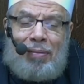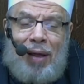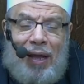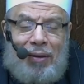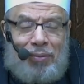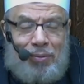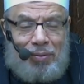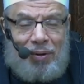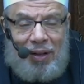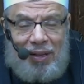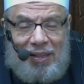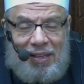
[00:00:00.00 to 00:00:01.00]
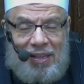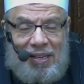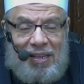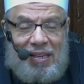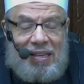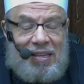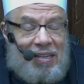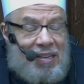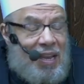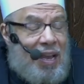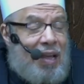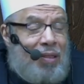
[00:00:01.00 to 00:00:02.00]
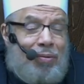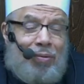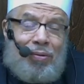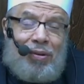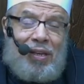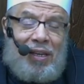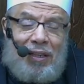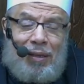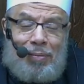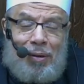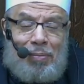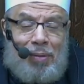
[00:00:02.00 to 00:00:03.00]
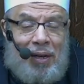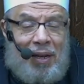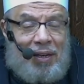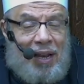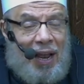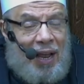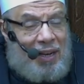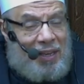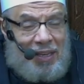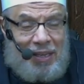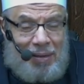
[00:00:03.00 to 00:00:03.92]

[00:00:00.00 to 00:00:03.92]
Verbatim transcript: The offspring of those we sent with Muhammad, with Noah